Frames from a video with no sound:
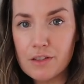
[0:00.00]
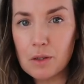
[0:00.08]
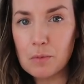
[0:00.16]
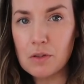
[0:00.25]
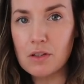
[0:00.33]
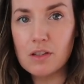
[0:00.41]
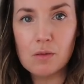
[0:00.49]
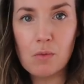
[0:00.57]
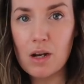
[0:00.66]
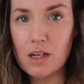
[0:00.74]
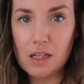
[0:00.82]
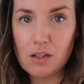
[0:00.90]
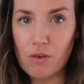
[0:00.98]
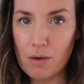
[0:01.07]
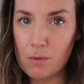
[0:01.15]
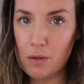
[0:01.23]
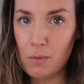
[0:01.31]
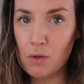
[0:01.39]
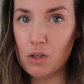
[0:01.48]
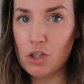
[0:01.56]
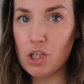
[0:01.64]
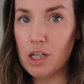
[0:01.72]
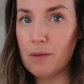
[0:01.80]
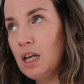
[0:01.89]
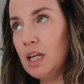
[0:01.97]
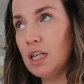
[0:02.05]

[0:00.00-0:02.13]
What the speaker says: substance. The branding's great, but the milk is shit.